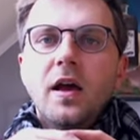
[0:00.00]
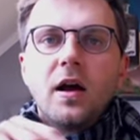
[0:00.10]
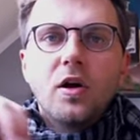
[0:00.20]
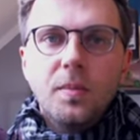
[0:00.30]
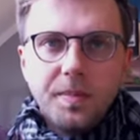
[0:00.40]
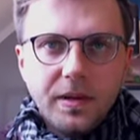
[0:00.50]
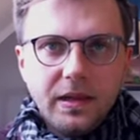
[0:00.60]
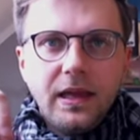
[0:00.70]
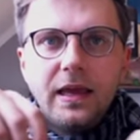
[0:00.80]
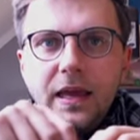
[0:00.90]
a
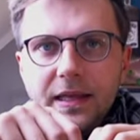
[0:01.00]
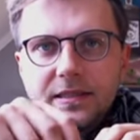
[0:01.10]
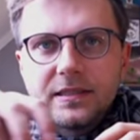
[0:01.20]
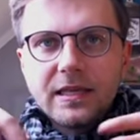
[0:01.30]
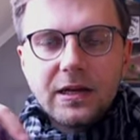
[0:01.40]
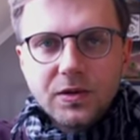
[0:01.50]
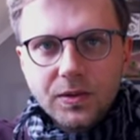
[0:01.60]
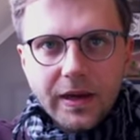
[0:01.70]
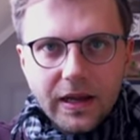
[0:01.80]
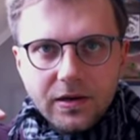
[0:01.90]
complete
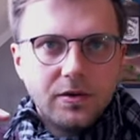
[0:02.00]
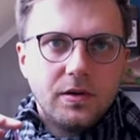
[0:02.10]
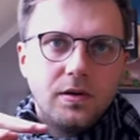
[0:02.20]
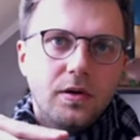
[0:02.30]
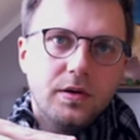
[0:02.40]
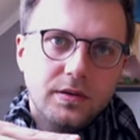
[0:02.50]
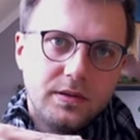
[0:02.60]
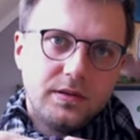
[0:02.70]
tetraeder or